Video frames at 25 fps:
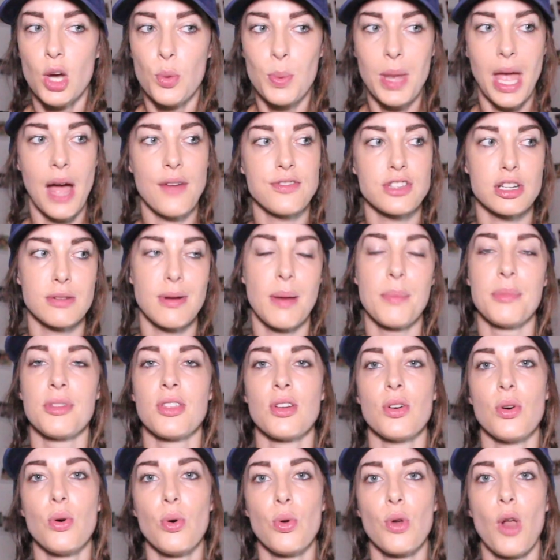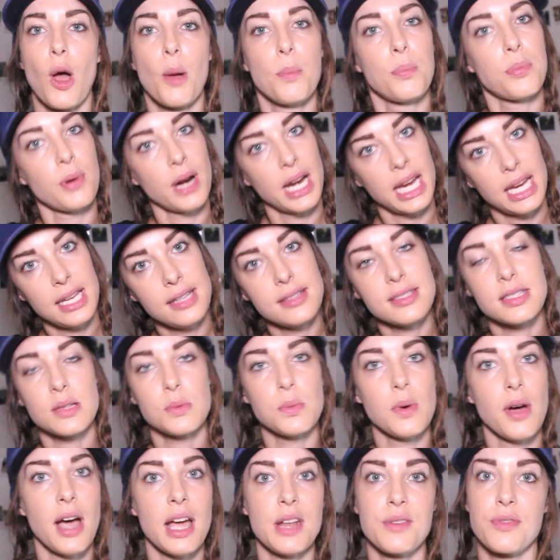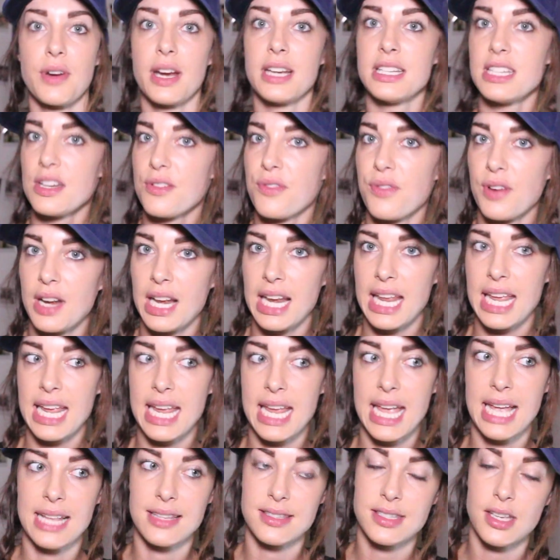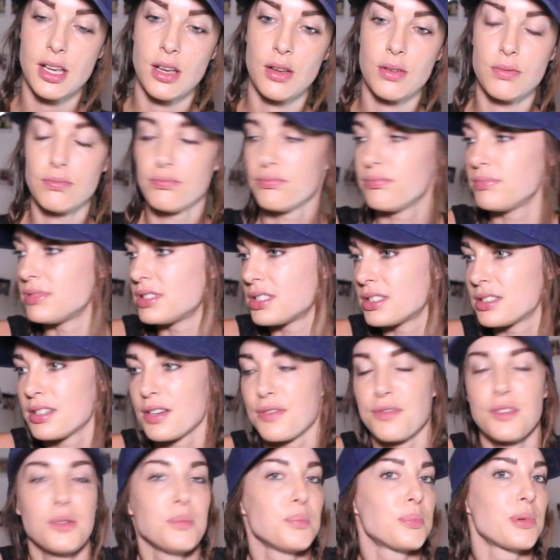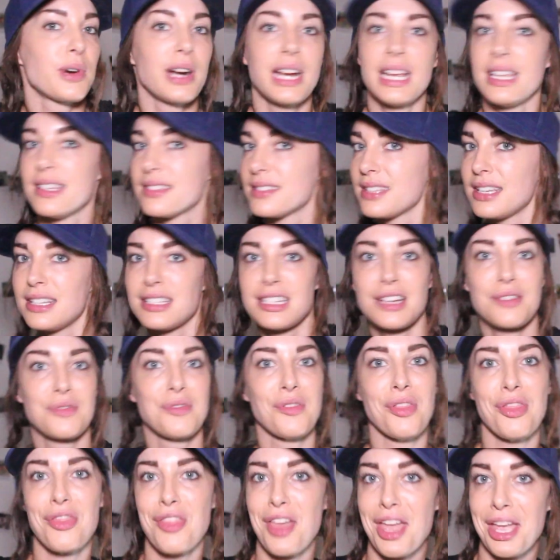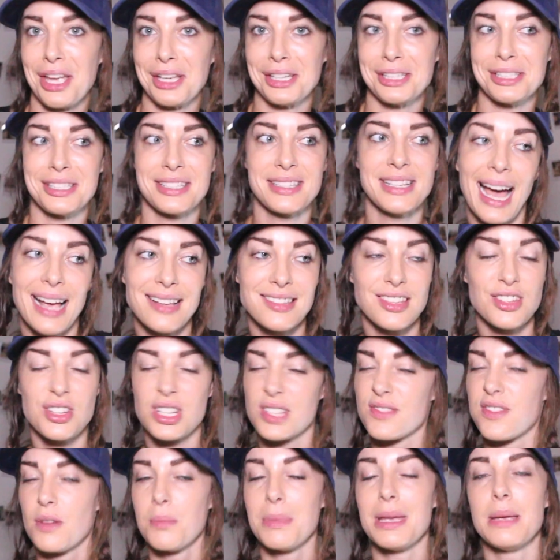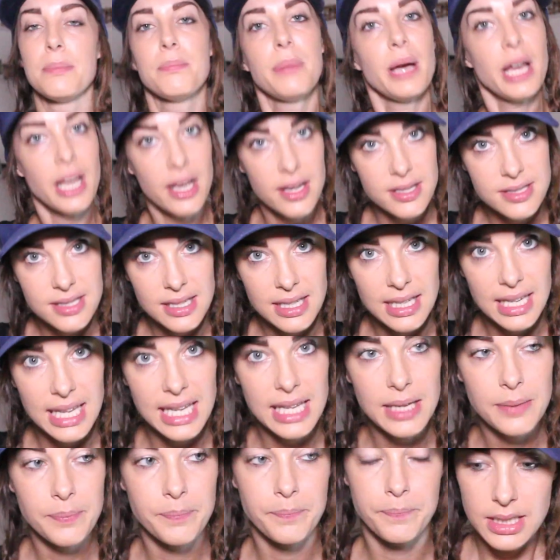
we have to remember that all our brains are wired very differently, and so different brains need different things. So just for me personally,